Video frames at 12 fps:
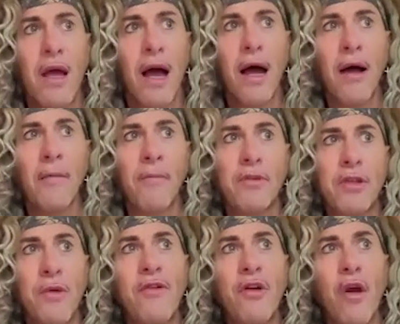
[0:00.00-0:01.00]
do you
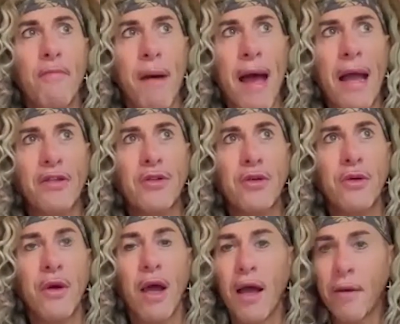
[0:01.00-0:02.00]
ever go back to
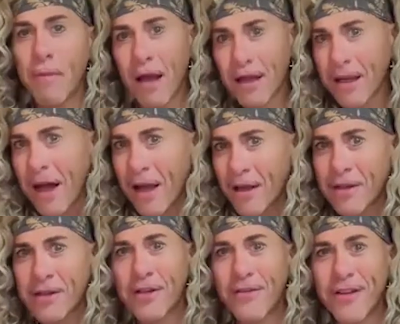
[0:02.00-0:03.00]
a
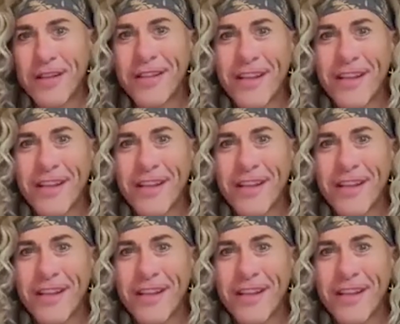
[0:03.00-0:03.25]
carcass of a